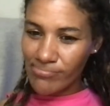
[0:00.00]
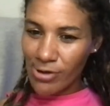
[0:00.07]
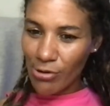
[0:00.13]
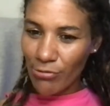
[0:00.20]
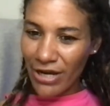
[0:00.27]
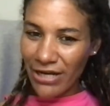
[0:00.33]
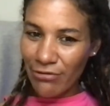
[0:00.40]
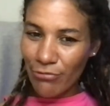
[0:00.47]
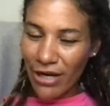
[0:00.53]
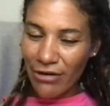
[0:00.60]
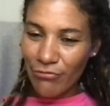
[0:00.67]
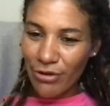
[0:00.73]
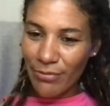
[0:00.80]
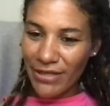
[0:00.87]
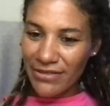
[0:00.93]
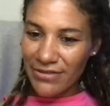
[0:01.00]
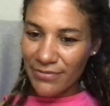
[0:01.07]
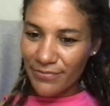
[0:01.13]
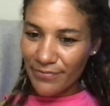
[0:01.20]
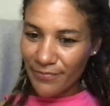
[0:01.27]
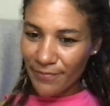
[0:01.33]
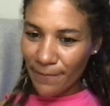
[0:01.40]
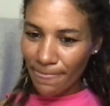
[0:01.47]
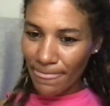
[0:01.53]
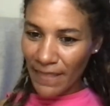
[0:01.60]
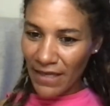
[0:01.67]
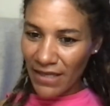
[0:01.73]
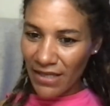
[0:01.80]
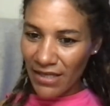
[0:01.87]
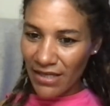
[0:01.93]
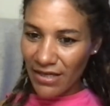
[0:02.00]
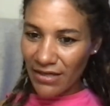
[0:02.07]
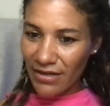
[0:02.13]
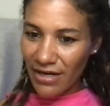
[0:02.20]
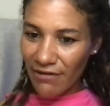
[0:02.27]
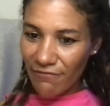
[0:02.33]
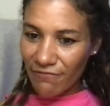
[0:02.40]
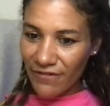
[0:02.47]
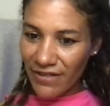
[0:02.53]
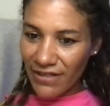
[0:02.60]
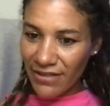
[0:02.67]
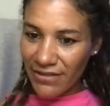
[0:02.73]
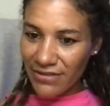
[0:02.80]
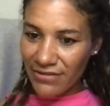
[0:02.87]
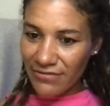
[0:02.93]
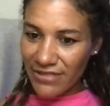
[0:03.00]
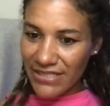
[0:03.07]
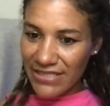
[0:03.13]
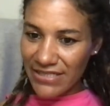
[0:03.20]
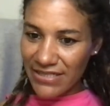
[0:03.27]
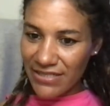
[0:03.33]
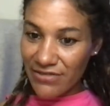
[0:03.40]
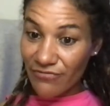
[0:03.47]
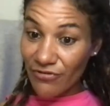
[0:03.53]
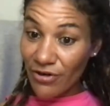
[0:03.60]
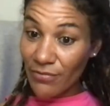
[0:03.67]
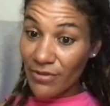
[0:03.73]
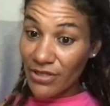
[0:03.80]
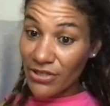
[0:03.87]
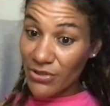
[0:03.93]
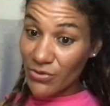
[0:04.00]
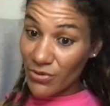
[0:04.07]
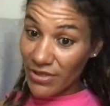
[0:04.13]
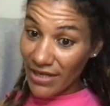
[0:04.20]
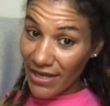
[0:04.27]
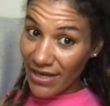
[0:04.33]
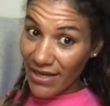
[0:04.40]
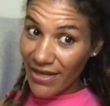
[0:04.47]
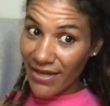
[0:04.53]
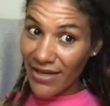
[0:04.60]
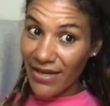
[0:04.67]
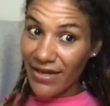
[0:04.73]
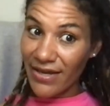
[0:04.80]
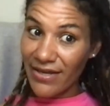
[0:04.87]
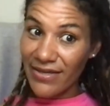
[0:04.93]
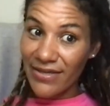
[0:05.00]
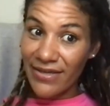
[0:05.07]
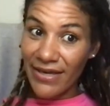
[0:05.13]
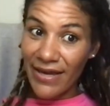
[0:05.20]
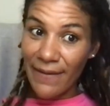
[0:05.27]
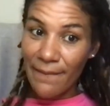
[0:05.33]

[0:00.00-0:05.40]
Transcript: when when we met? Garfield, greetings from the UK. Yeah,